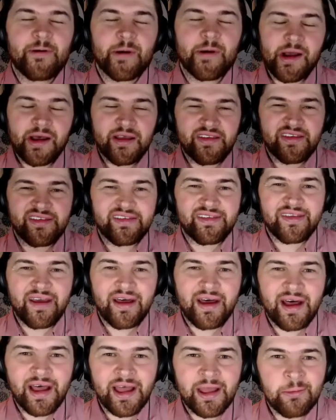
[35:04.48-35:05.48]
whereas
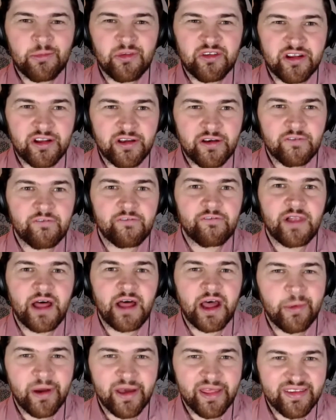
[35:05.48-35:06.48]
I'm sort of
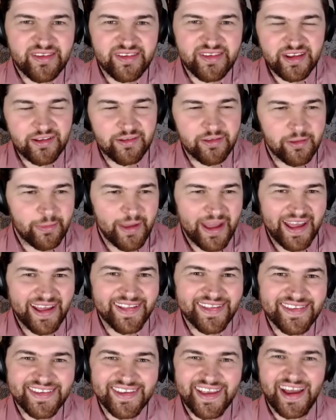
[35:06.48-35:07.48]
fly by the seat of the
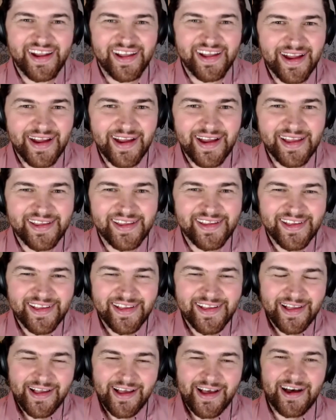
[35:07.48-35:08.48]
pants kind of guy.
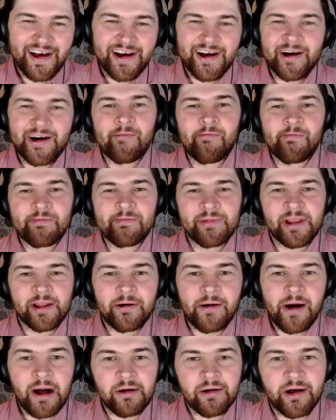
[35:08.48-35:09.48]

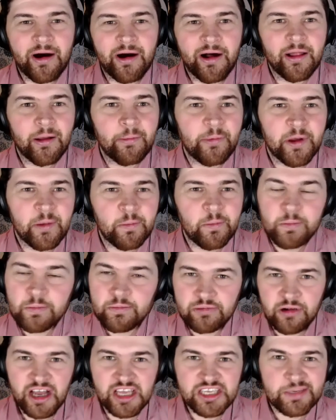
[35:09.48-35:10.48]
I'll call up a
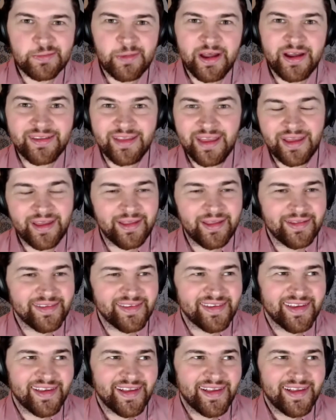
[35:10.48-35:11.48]
prospect
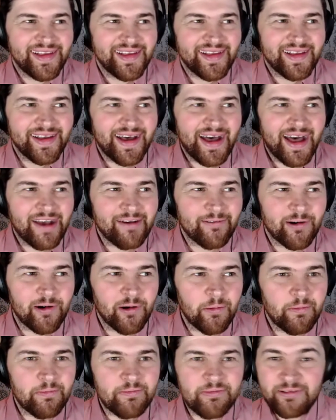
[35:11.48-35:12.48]
and I
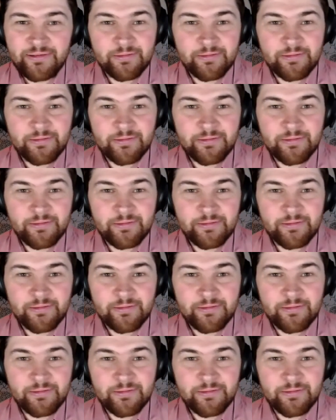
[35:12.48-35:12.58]
will,